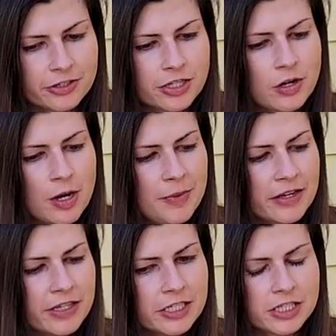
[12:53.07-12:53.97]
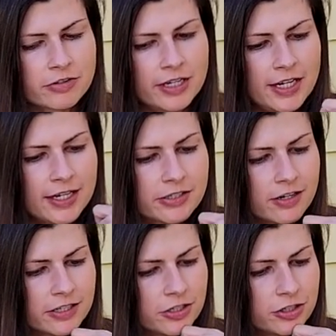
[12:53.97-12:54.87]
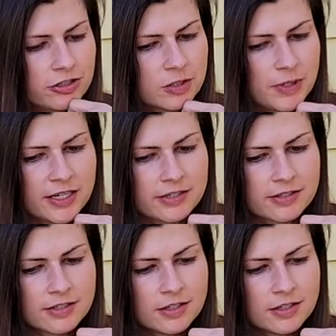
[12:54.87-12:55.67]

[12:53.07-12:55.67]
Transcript: So among these three, it's hard to choose because